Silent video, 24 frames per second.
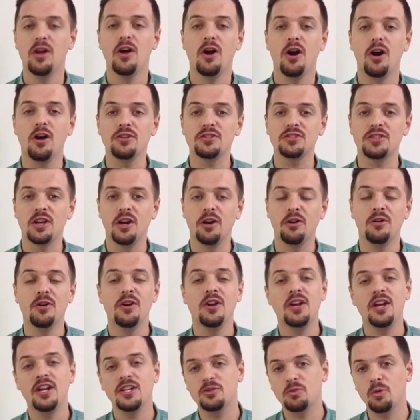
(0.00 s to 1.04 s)
Also,
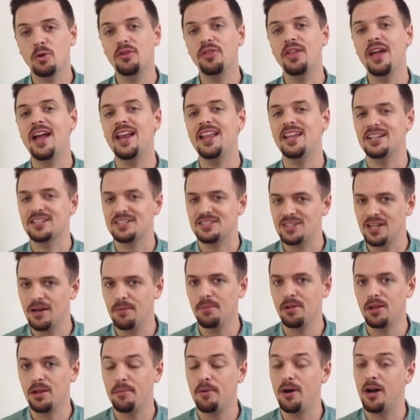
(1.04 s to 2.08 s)
it's worth adding a
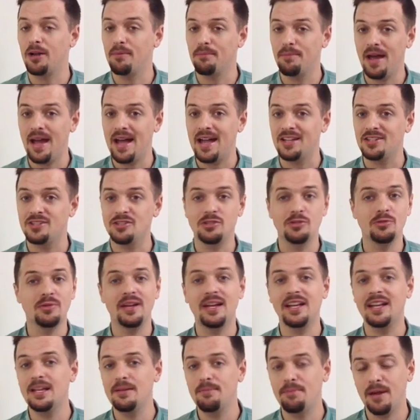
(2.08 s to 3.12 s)
StumbleUpon badge to
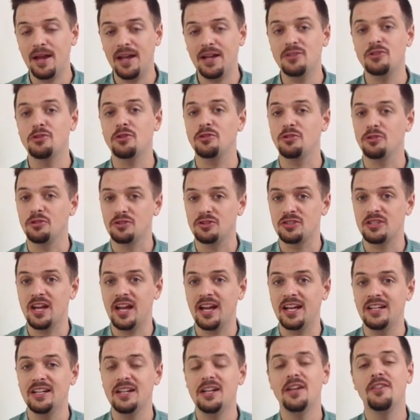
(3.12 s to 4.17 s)
any page on your
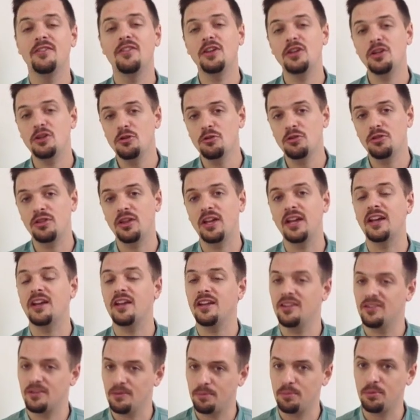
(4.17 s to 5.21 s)
site that you think
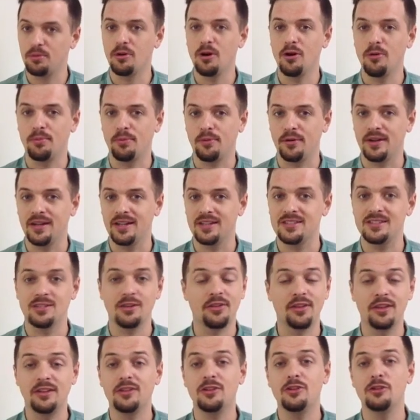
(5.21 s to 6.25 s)
is appropriate so
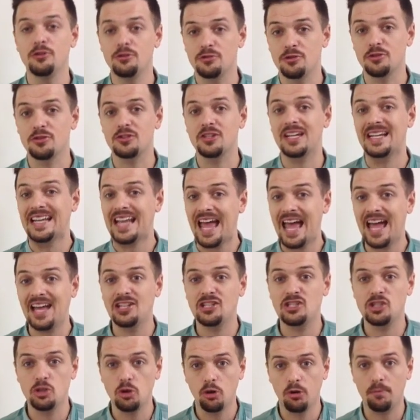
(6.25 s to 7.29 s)
that users can
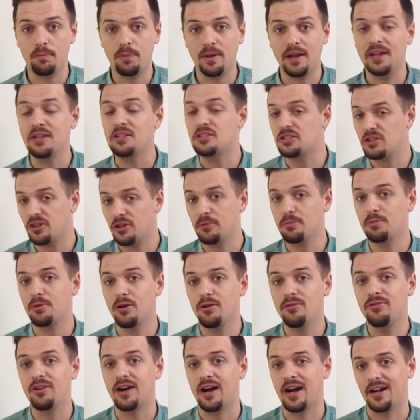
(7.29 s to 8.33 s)
add your page to their
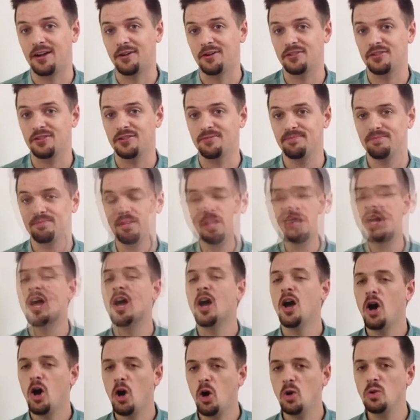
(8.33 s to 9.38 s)
profiles.
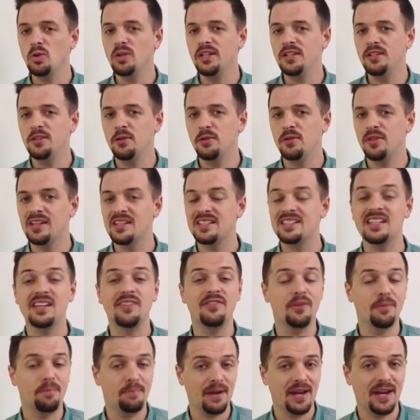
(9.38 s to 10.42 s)
Only do this if
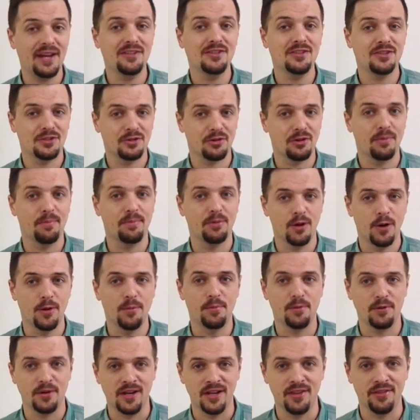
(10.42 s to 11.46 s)
the pages are
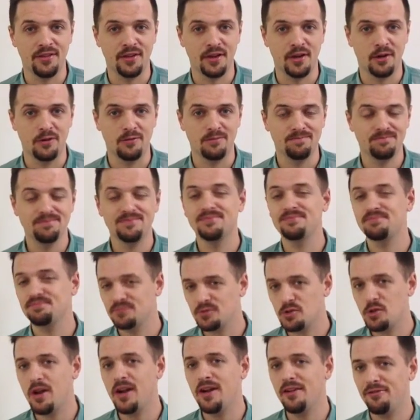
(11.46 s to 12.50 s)
appropriate, though.
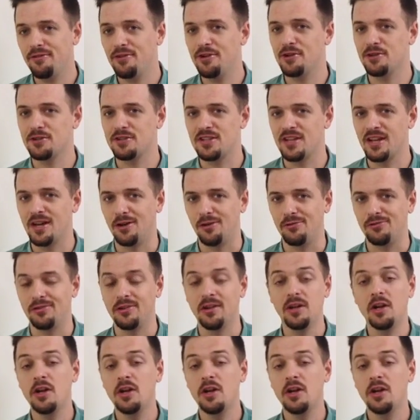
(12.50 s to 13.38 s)
Try it for yourself.